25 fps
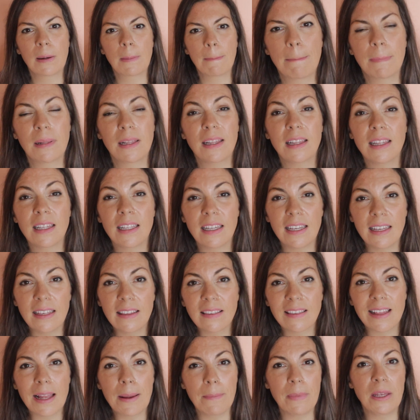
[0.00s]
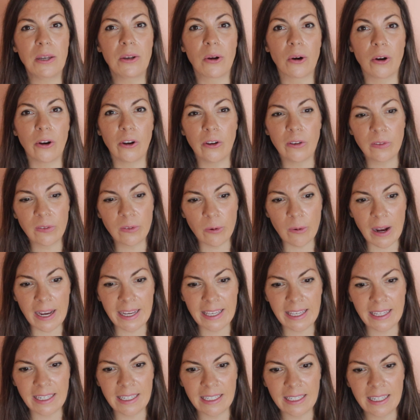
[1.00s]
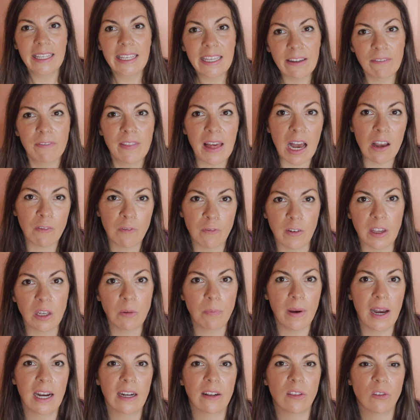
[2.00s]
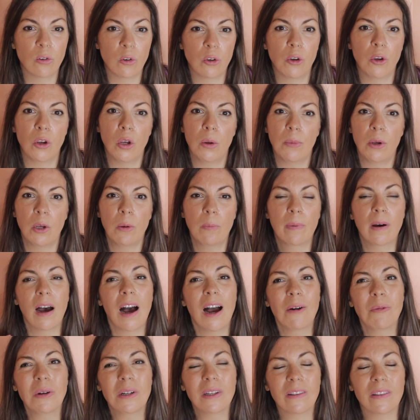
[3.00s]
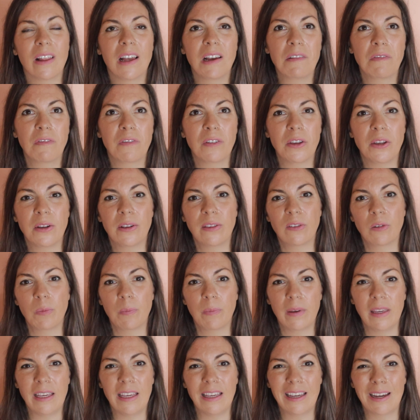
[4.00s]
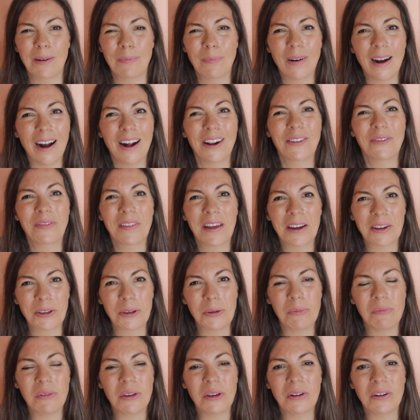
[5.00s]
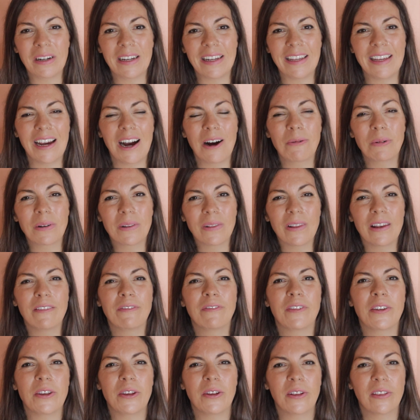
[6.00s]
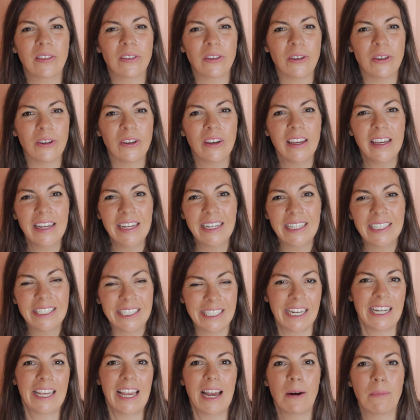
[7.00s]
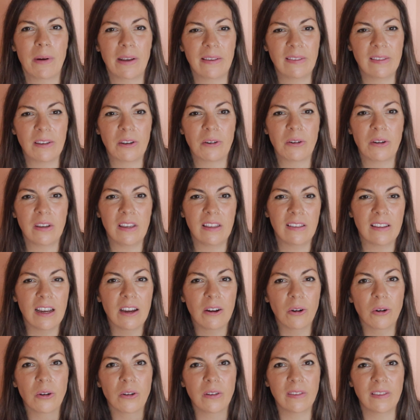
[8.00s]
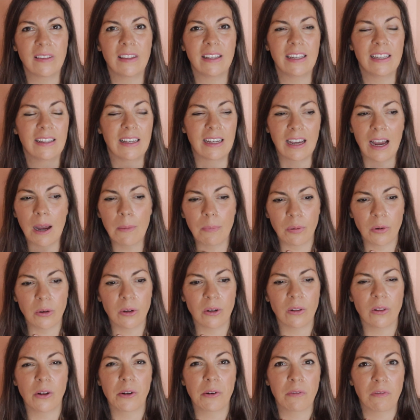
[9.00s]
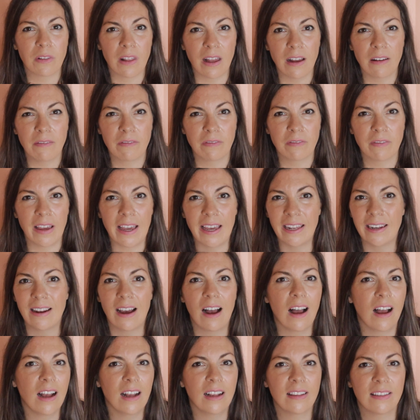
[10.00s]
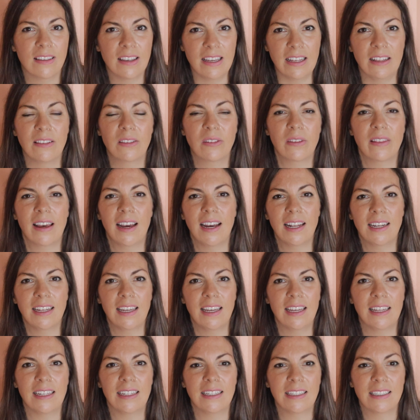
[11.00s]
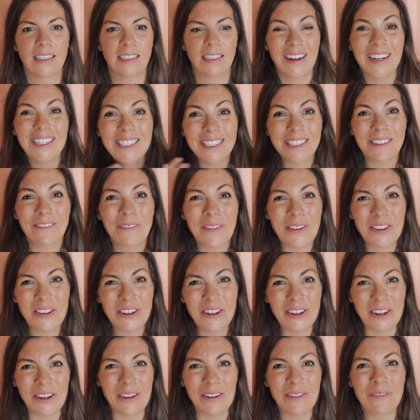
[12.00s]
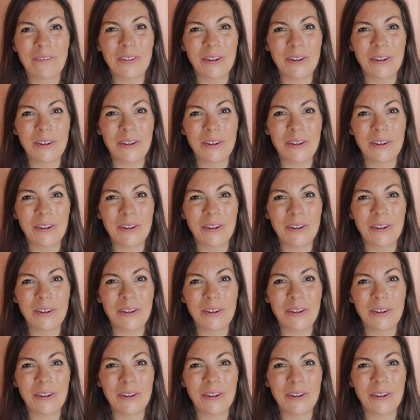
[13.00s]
please let me know so I can give that feedback to Kumu. But I would love for you to be a part of that community. I would love for you to check out my series. I honestly, I put a lot of love and heart into that, and I did it for you,